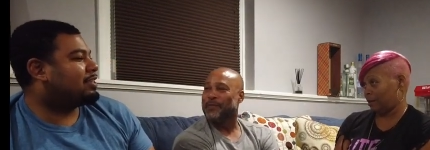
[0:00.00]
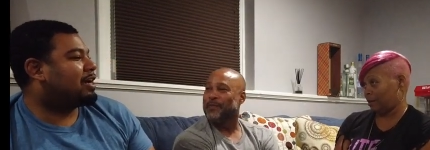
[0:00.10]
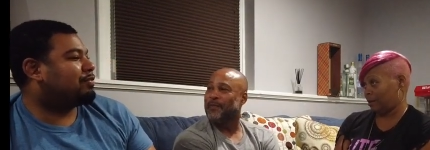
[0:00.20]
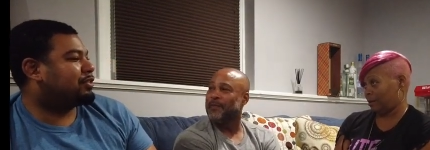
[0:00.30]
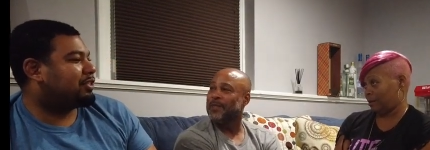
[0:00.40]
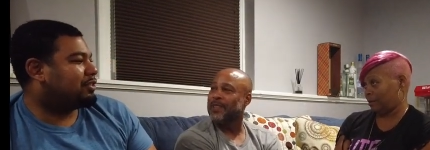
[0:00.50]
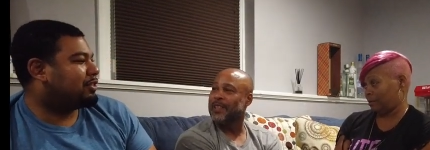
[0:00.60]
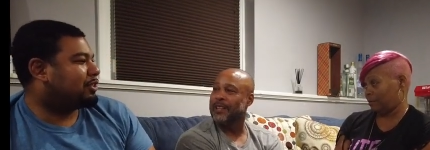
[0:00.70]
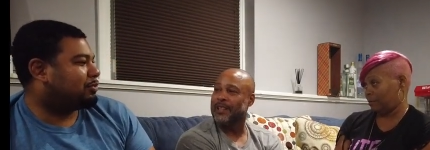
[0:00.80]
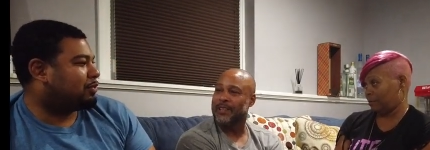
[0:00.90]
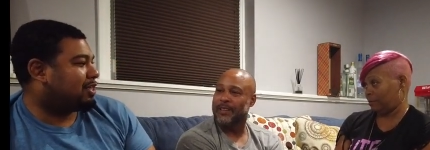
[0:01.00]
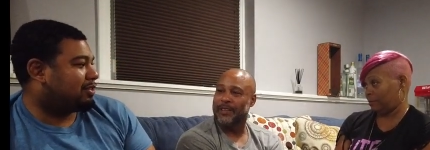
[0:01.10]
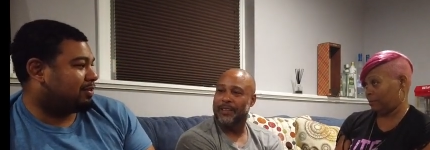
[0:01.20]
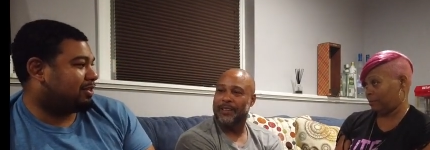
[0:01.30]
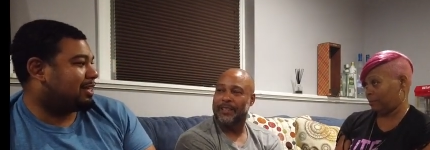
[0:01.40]
Speaker 1: obviously you're dealing with
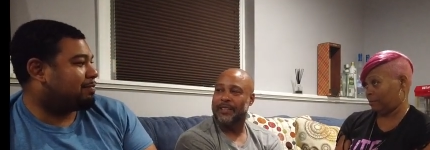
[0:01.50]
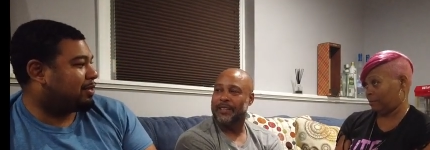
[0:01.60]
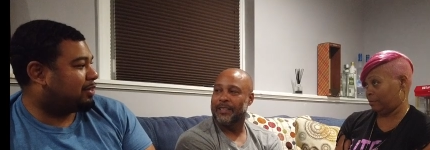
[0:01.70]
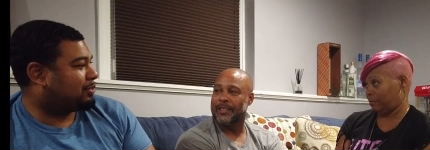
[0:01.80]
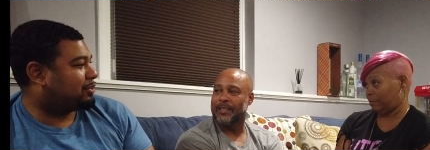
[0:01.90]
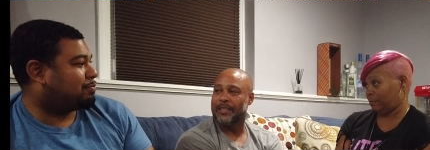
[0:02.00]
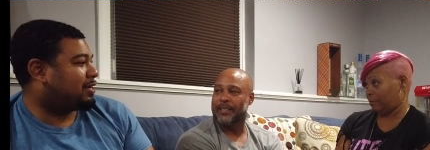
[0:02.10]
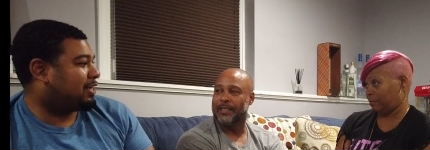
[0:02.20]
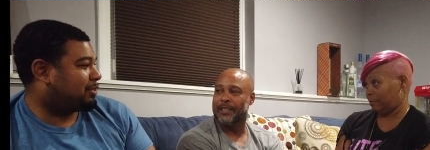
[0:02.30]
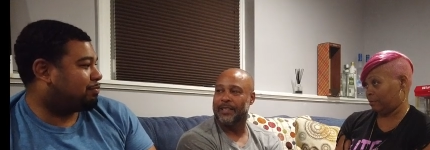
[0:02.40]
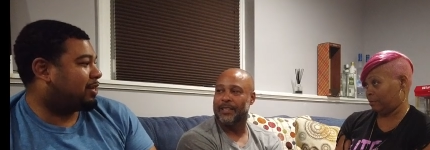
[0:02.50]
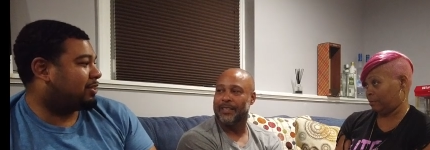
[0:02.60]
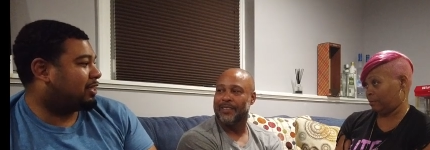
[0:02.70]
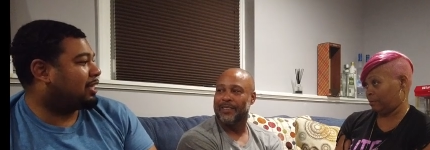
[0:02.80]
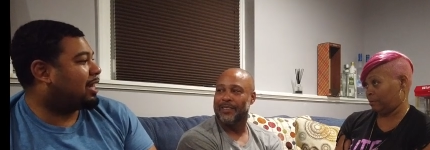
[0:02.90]
either a dead man or somebody that's
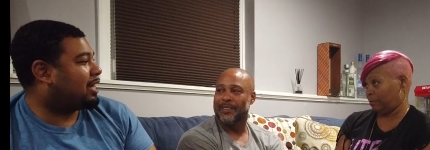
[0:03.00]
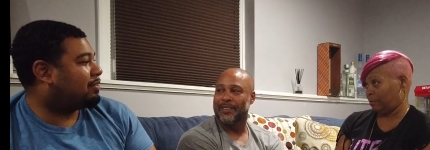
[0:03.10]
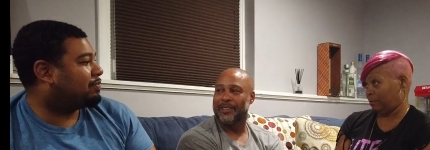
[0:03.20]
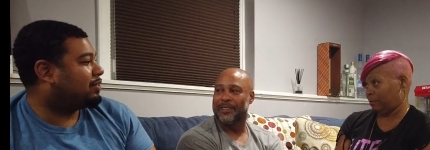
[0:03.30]
barely alive.